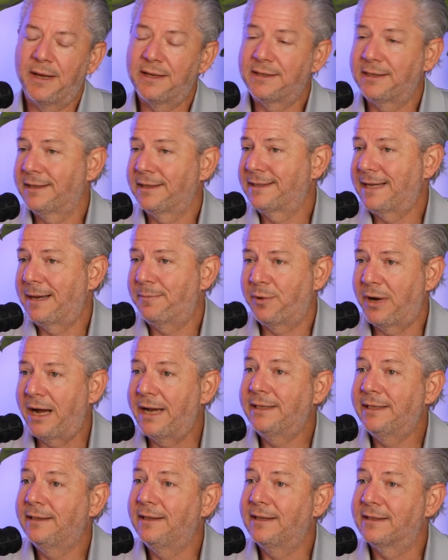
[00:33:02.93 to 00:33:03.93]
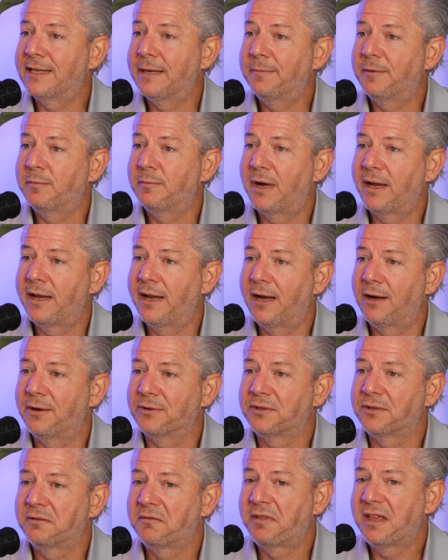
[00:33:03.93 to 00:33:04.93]
as an example, I did the same on my
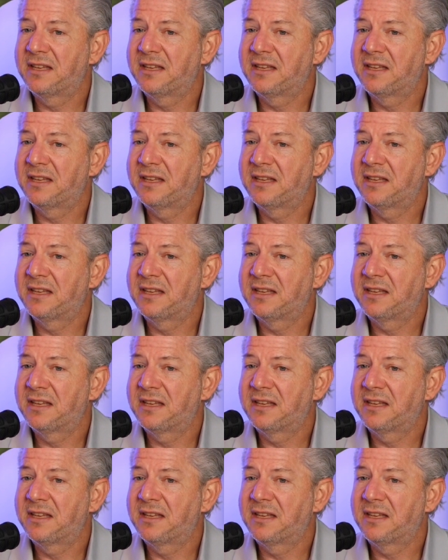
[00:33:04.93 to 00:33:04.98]
house.